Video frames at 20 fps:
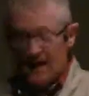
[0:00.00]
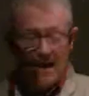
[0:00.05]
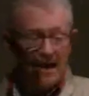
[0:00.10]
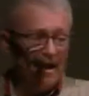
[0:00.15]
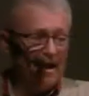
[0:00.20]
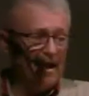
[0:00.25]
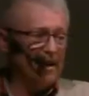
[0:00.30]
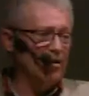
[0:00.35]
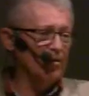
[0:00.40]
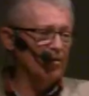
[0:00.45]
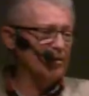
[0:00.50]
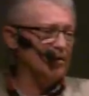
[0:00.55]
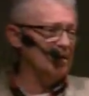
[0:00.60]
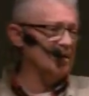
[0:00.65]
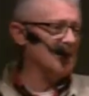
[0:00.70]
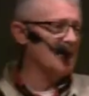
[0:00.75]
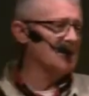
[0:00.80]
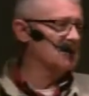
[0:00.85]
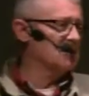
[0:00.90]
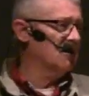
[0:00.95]
and I don't think
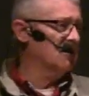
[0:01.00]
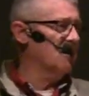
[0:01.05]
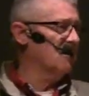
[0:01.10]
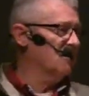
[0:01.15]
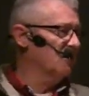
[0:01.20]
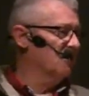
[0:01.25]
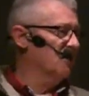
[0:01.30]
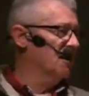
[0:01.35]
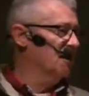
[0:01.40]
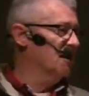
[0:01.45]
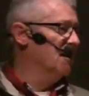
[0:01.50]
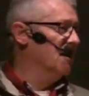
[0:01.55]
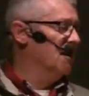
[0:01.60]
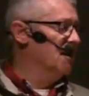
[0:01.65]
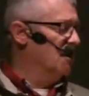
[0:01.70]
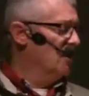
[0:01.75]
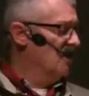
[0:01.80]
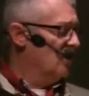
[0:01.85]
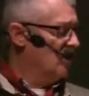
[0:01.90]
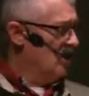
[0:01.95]
that's a lot of money.
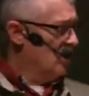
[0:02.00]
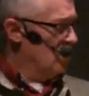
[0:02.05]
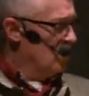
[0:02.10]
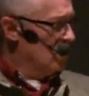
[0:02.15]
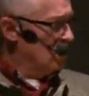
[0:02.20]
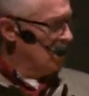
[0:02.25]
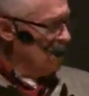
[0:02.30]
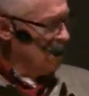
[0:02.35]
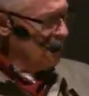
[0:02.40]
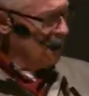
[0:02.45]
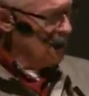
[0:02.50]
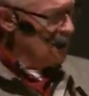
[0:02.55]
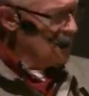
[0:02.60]
Oh, another